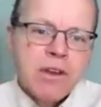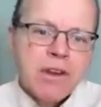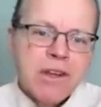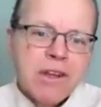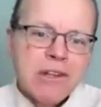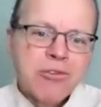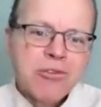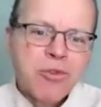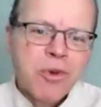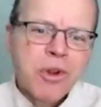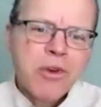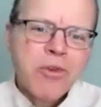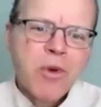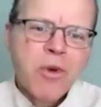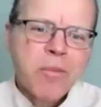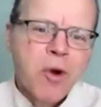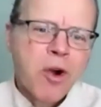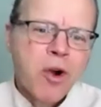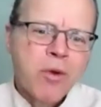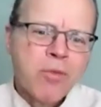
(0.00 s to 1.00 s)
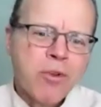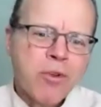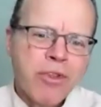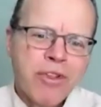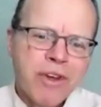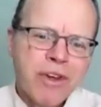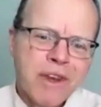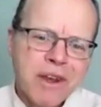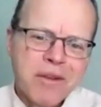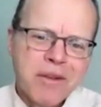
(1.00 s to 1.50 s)
It's really a remarkable
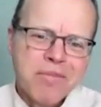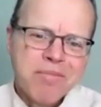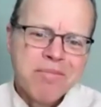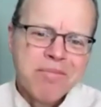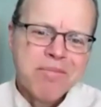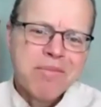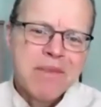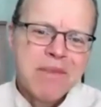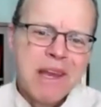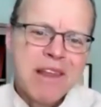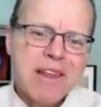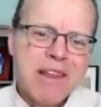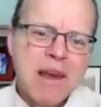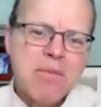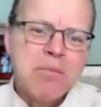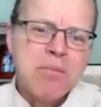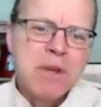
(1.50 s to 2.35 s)
thing. And that